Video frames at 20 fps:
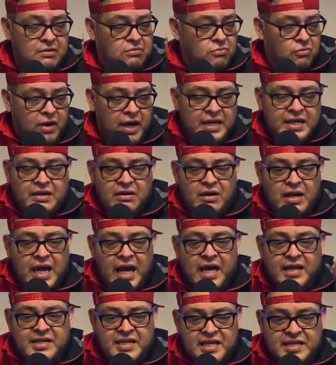
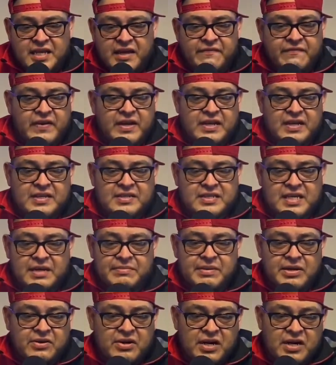I'd take that fight against
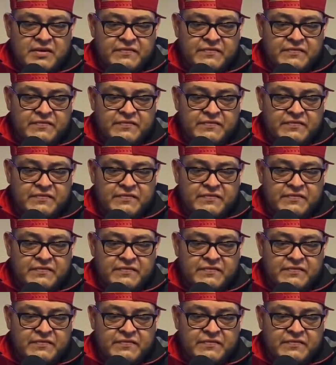Conor McGregor.